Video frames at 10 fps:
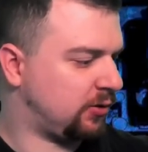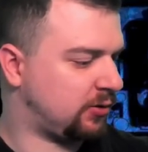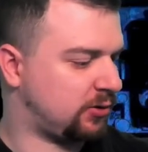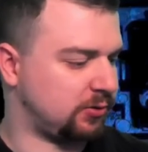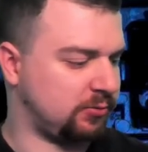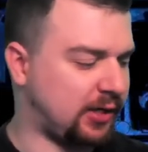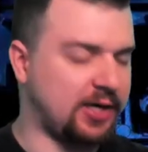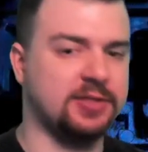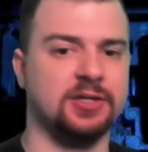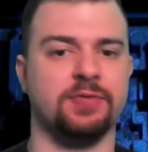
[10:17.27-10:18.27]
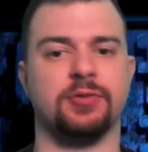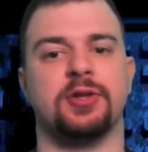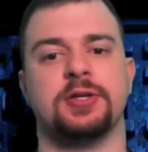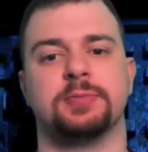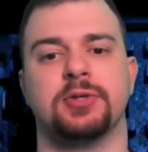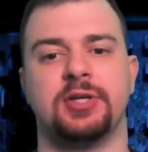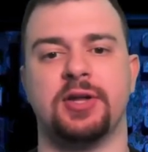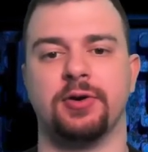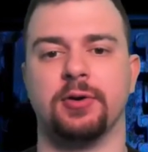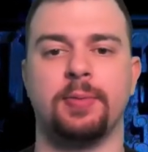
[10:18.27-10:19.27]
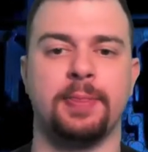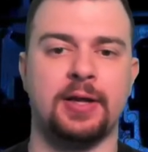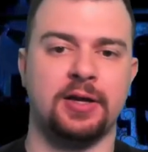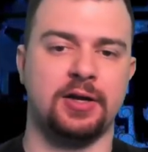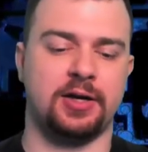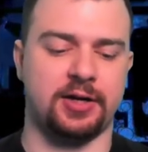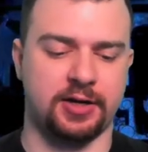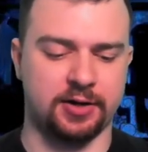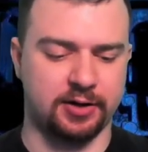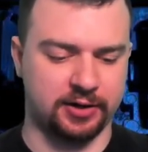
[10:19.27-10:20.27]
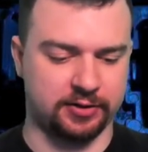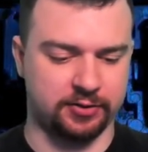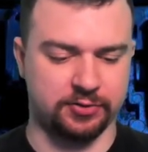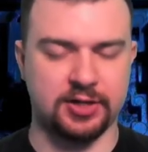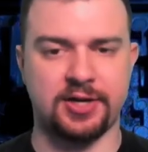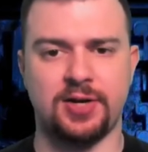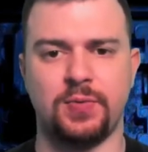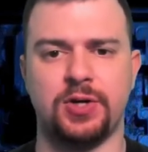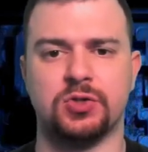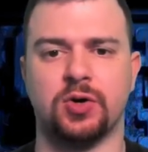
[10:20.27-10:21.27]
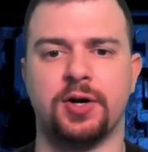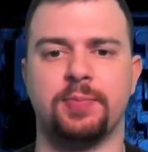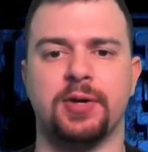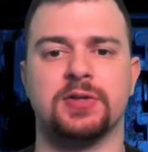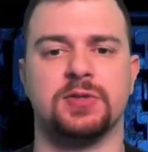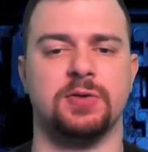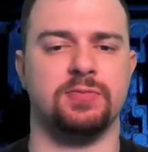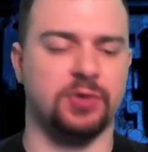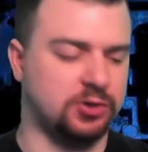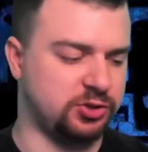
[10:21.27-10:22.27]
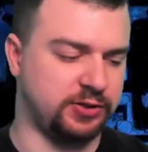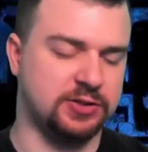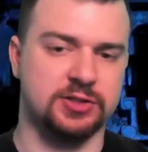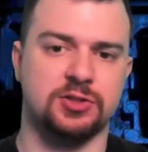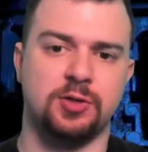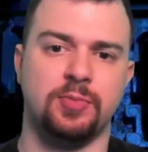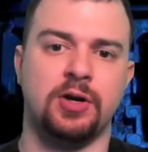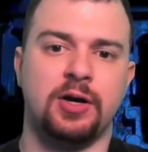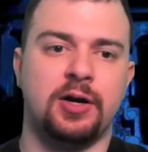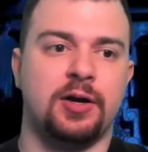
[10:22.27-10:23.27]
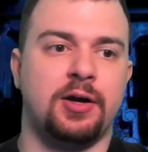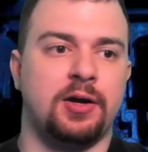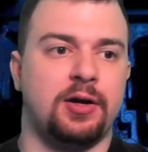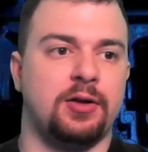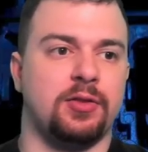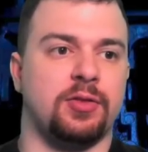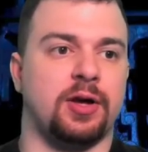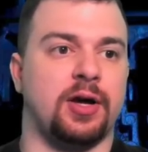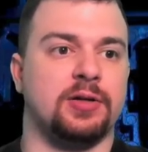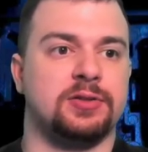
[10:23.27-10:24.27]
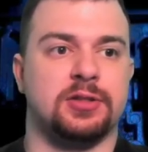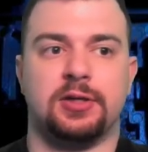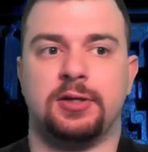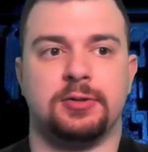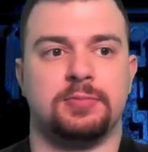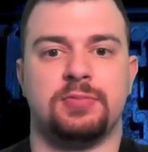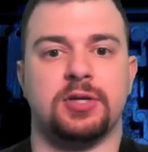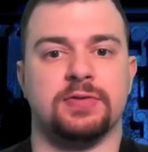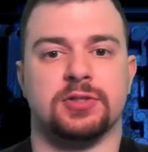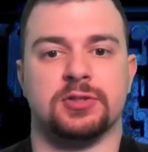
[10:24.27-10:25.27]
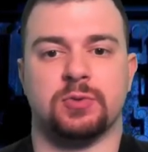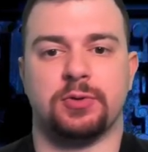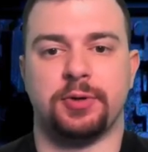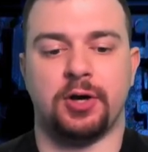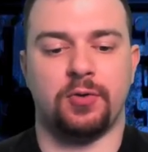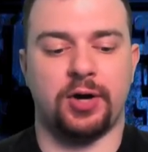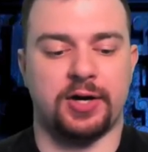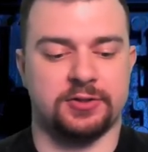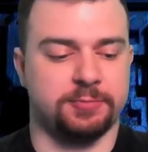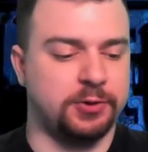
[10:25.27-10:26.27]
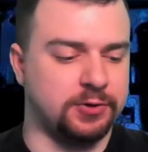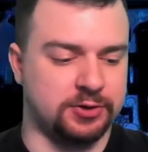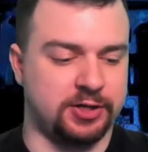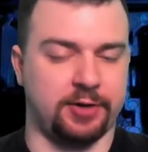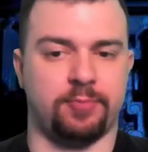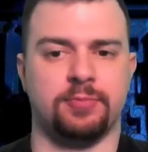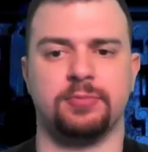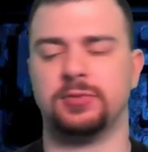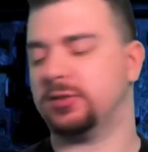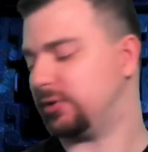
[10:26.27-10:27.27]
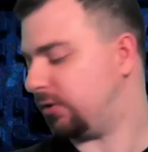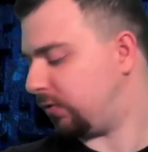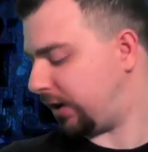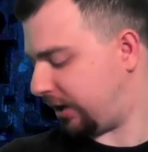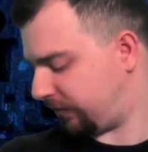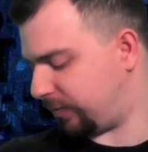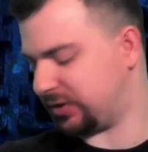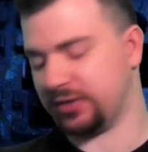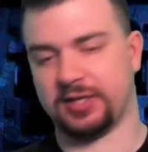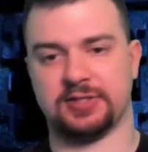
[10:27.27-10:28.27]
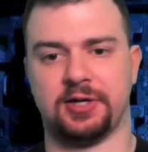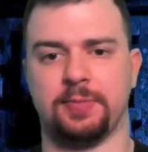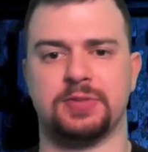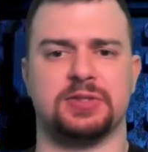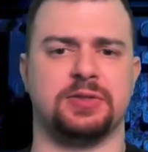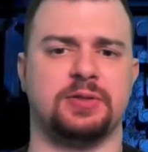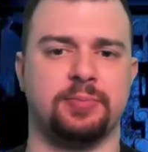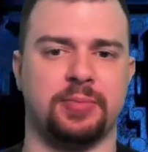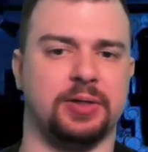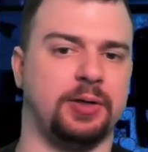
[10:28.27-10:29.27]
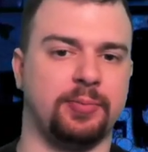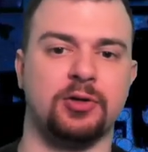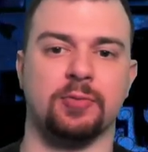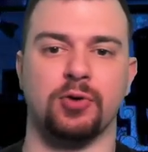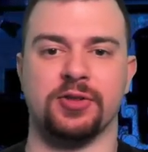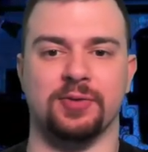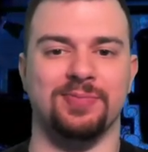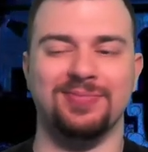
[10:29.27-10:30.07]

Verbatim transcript: So lots of different things put together. And at the end of the day, we try to make some functioning system that gives us what we know as computers today. So I have a bunch of desktops, but I'm not going to bring them